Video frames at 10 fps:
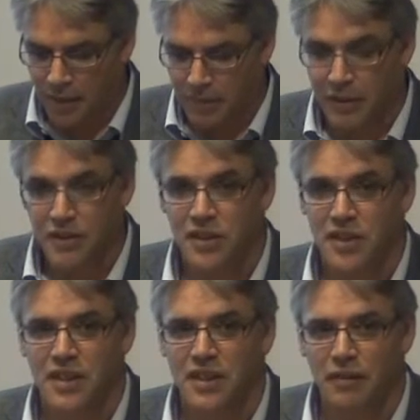There is a
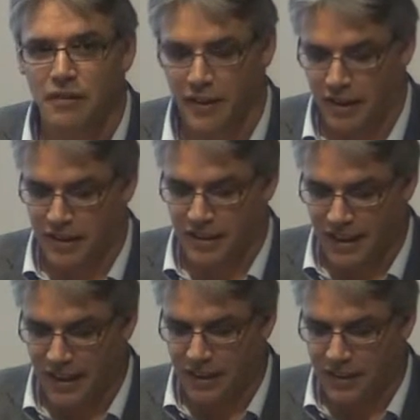significant
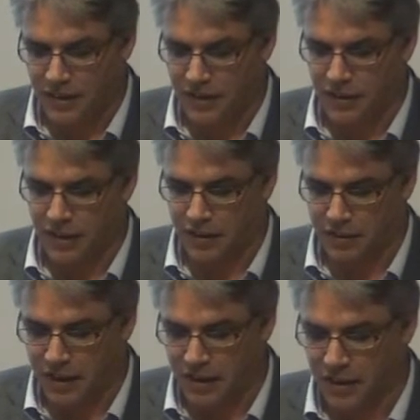need
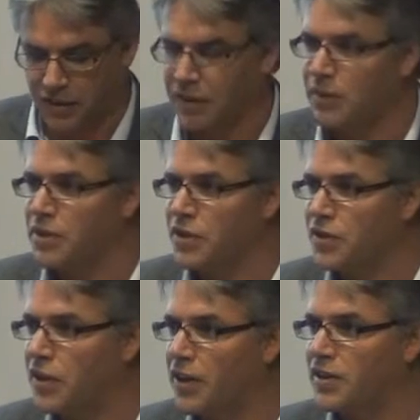within the industry to
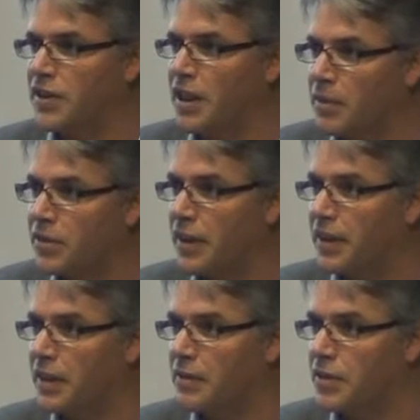reduce costs and
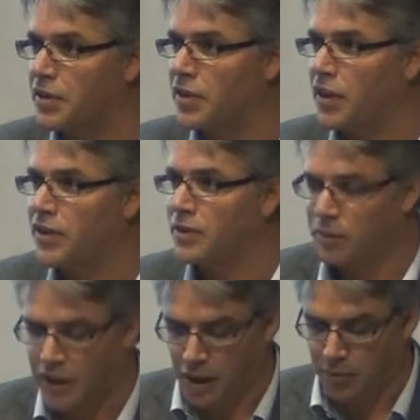demonstrate that they can reduce costs,
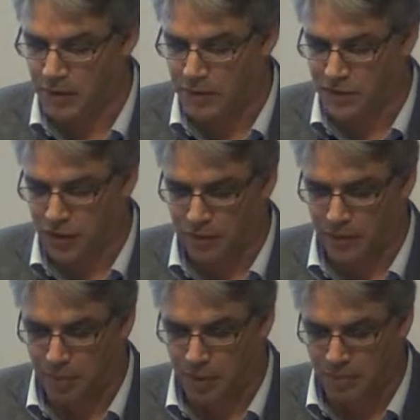and we're helping to solve
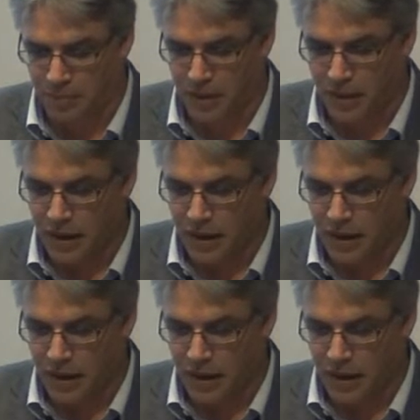that problem.